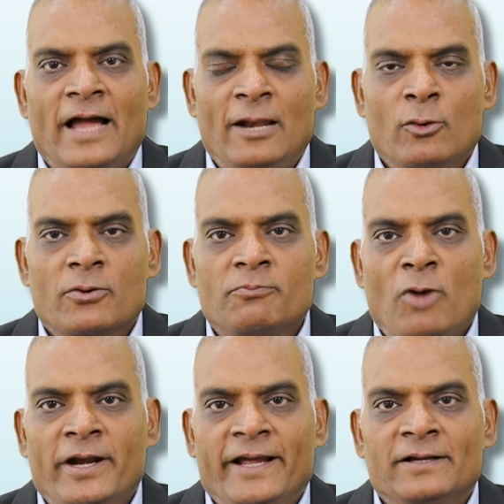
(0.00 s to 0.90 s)
Hello, good
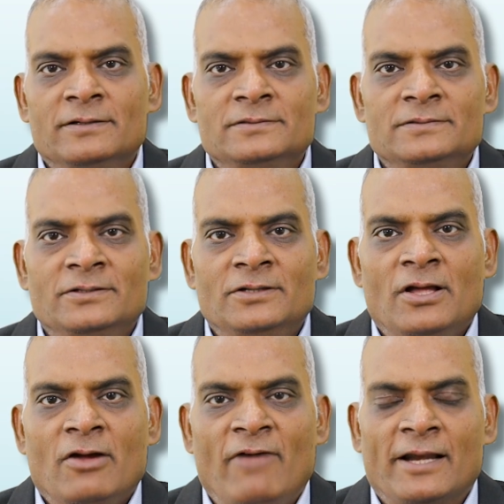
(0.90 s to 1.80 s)
morning.
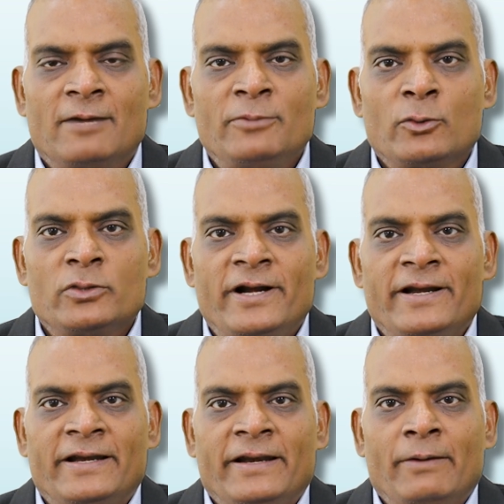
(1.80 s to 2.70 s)
Welcome to
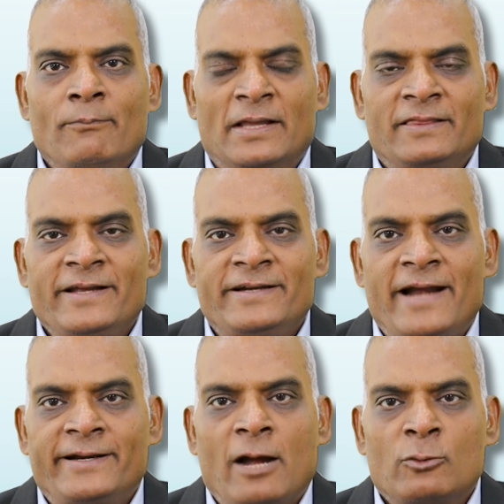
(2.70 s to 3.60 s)
the monthly
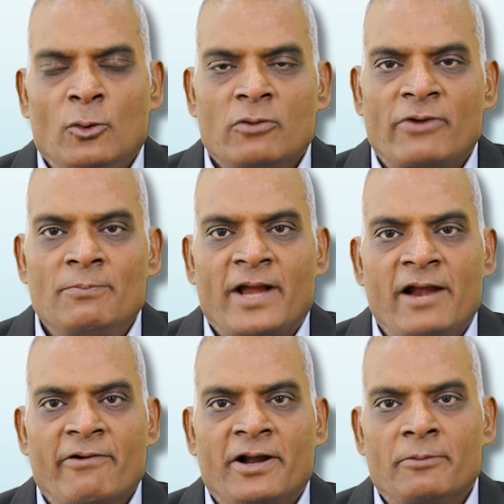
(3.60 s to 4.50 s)
debt outlook from
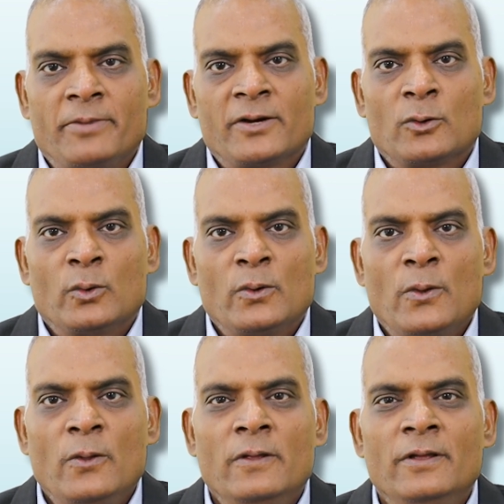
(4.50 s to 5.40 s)
Canara Robeco.
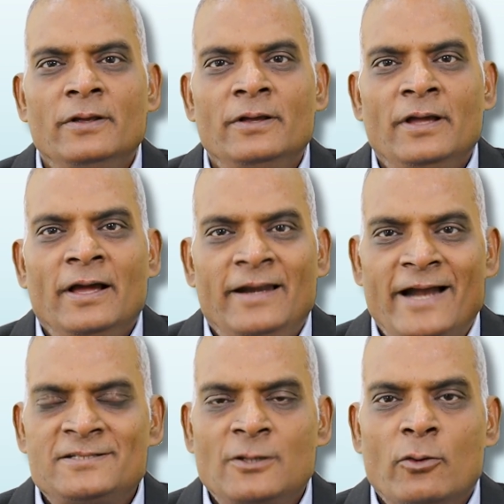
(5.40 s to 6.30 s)

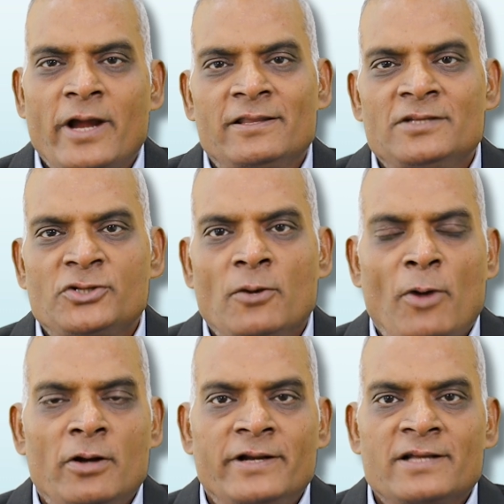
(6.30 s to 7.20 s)
Let's look at the
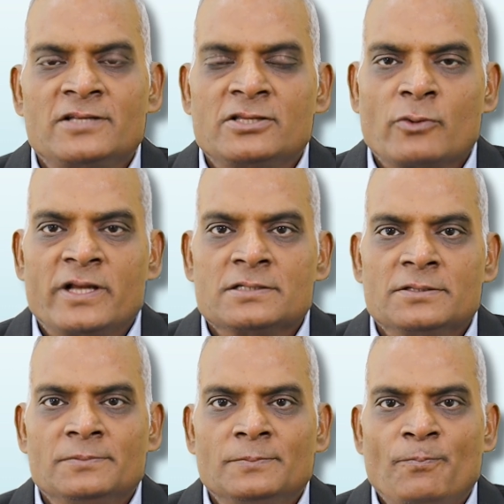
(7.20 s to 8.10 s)
geopolitics situation.
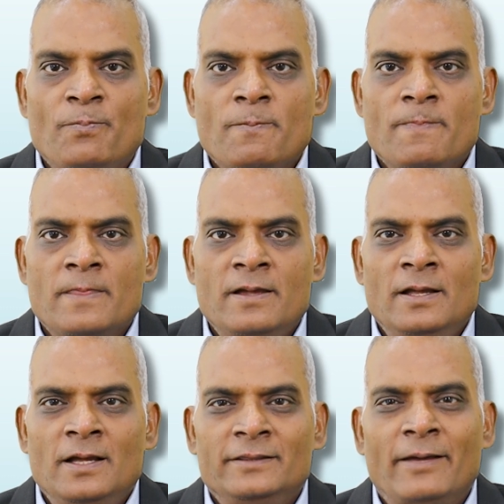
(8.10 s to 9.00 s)

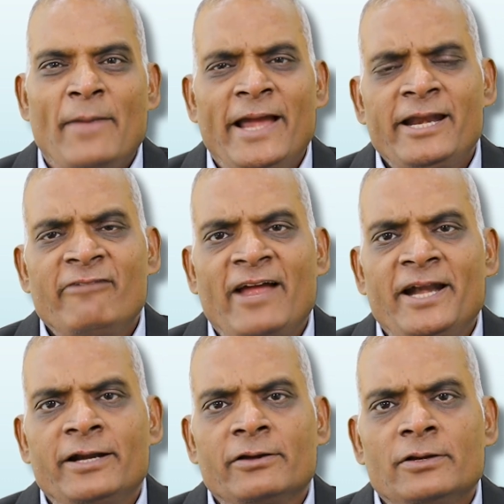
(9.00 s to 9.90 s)
The main
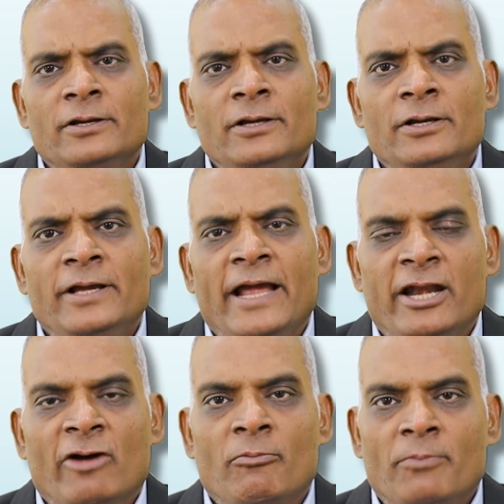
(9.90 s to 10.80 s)
event in
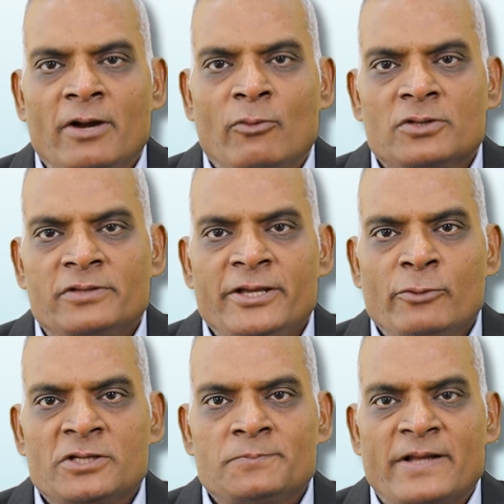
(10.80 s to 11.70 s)
November was the
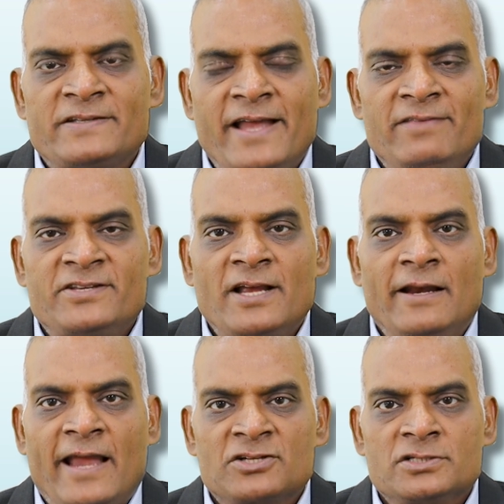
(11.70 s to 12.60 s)
US presidential
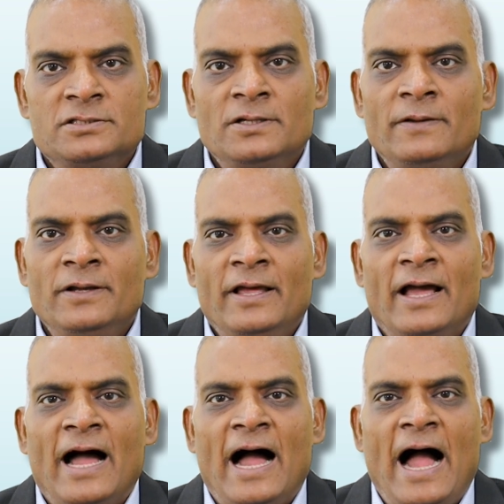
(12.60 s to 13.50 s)
election,
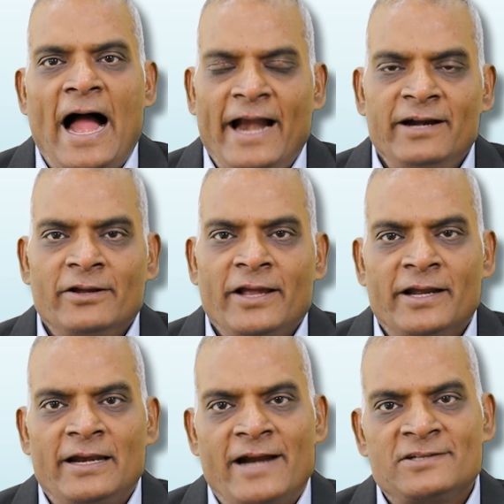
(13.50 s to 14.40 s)
and in
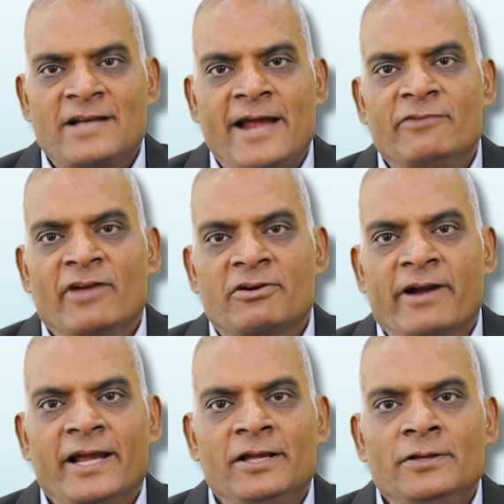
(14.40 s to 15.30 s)
a landslide
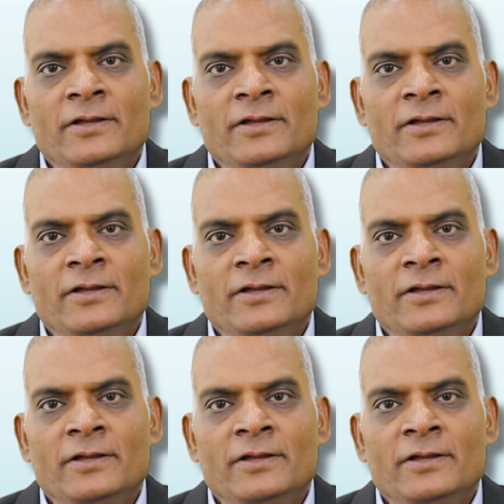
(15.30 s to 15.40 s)
victory,